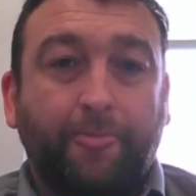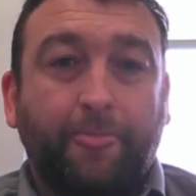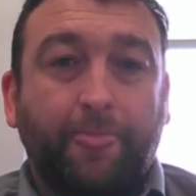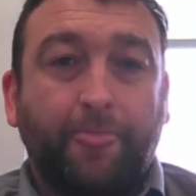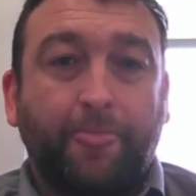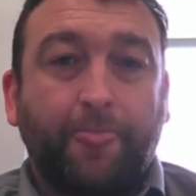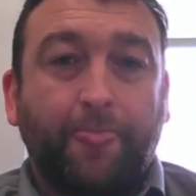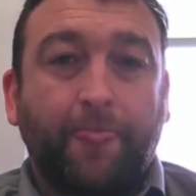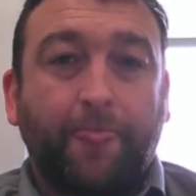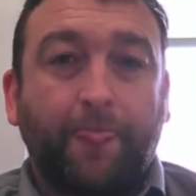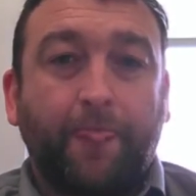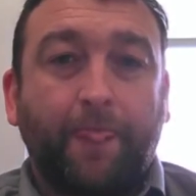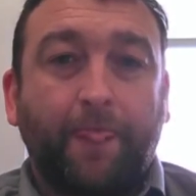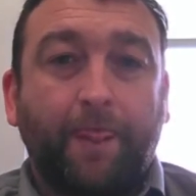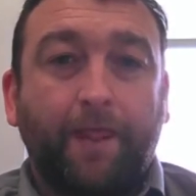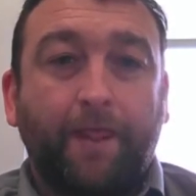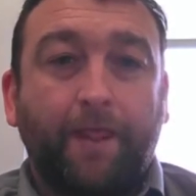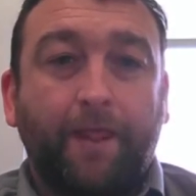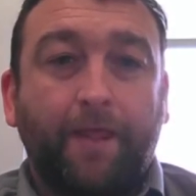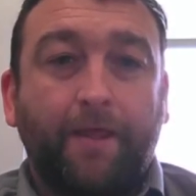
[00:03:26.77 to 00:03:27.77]

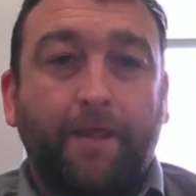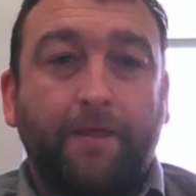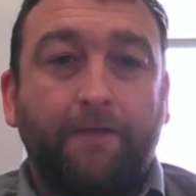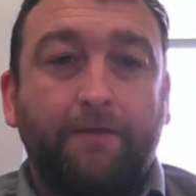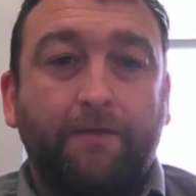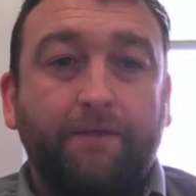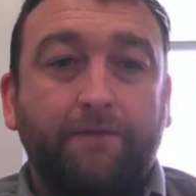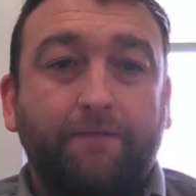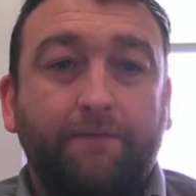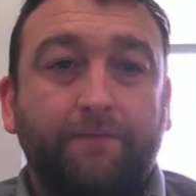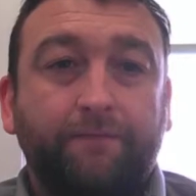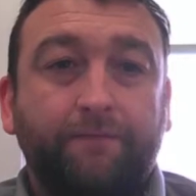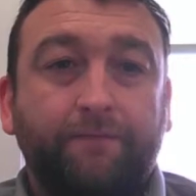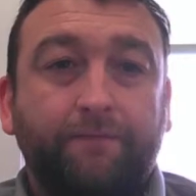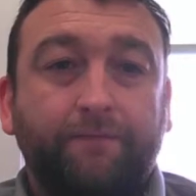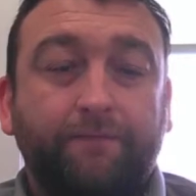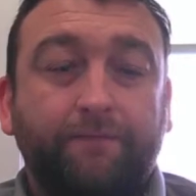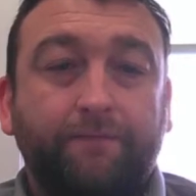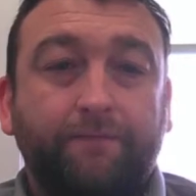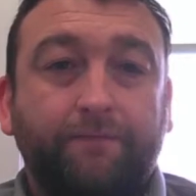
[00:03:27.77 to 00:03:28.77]

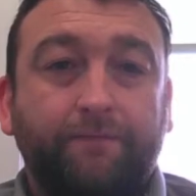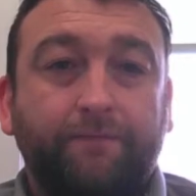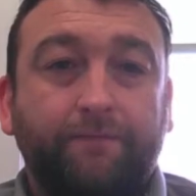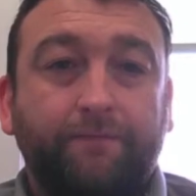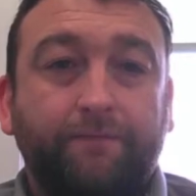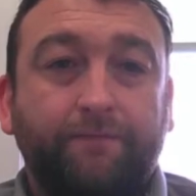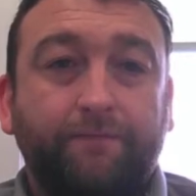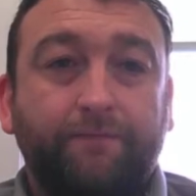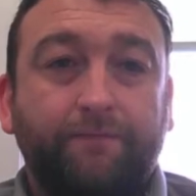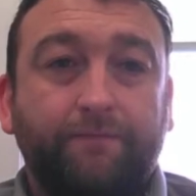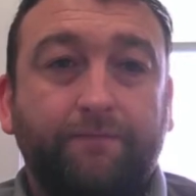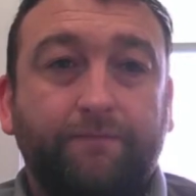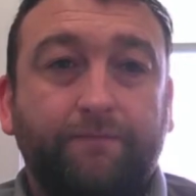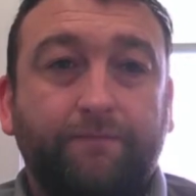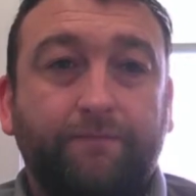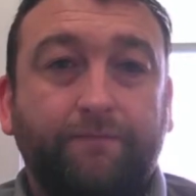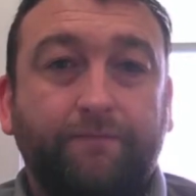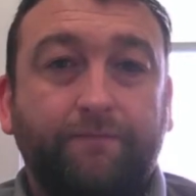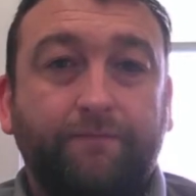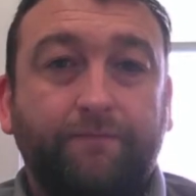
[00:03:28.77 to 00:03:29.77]

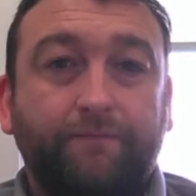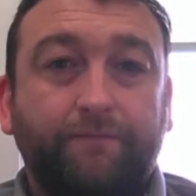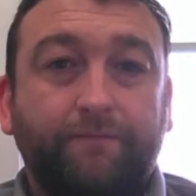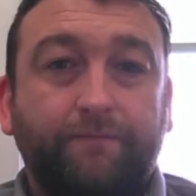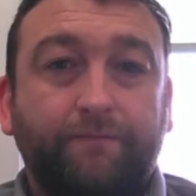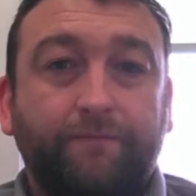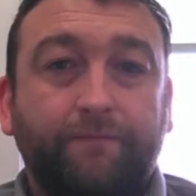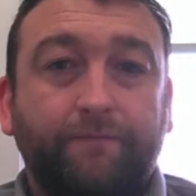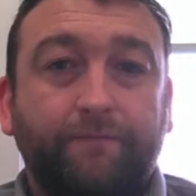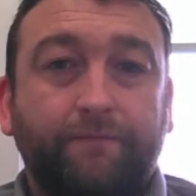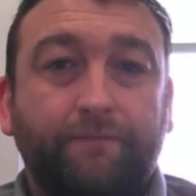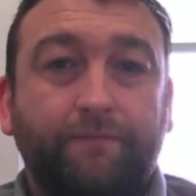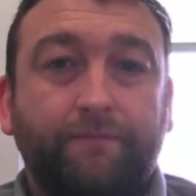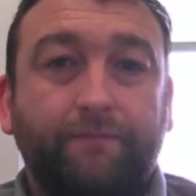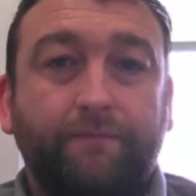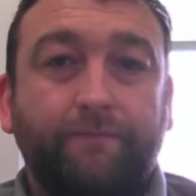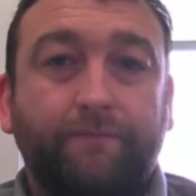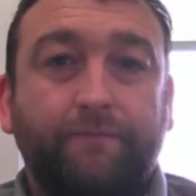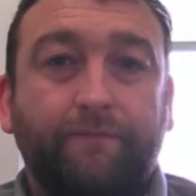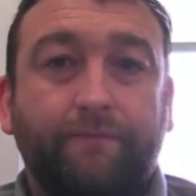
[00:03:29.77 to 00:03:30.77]

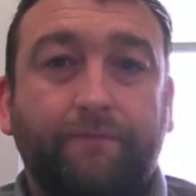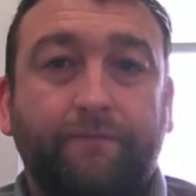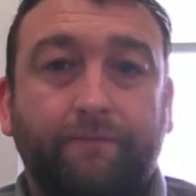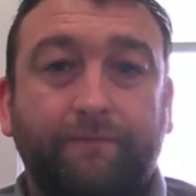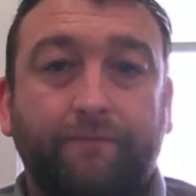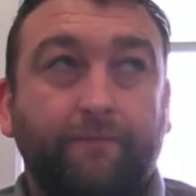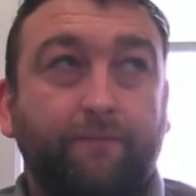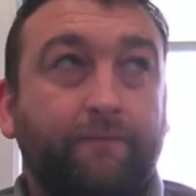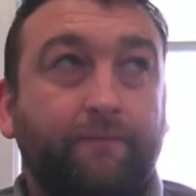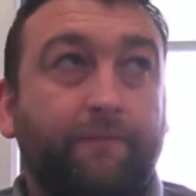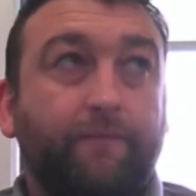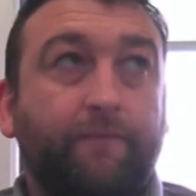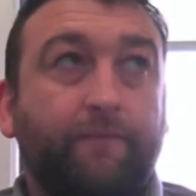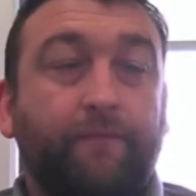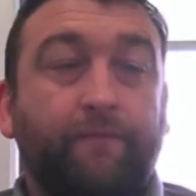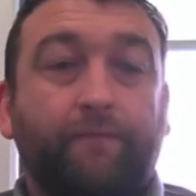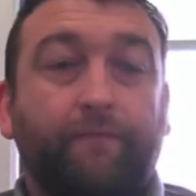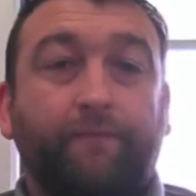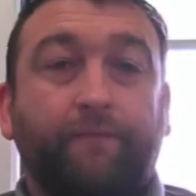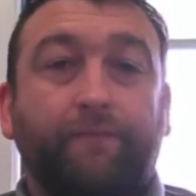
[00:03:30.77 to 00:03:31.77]

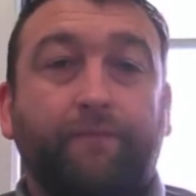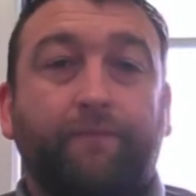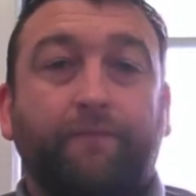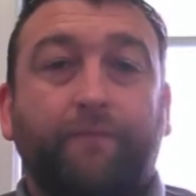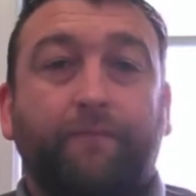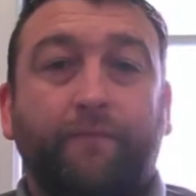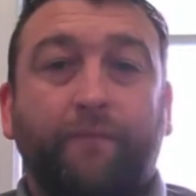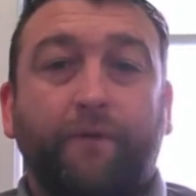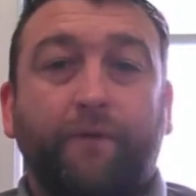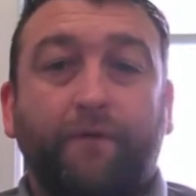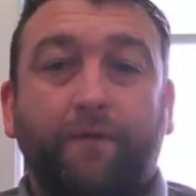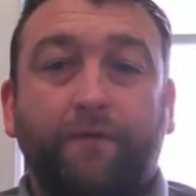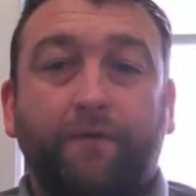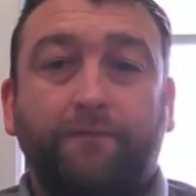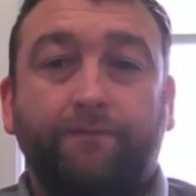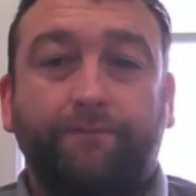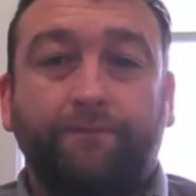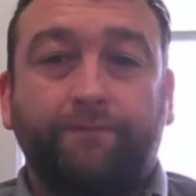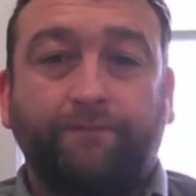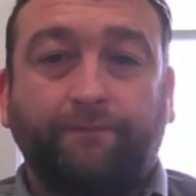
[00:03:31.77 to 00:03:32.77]

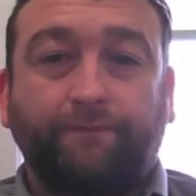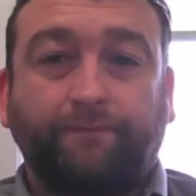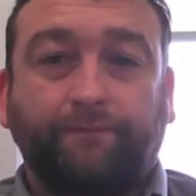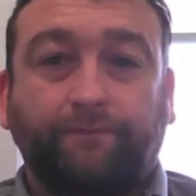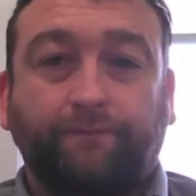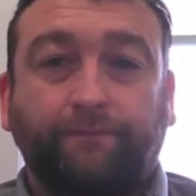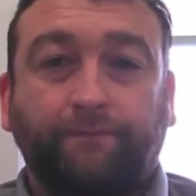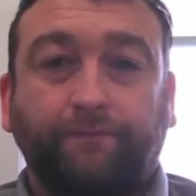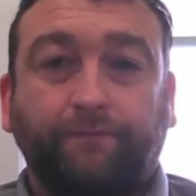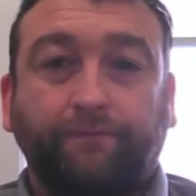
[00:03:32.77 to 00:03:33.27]
[no speech]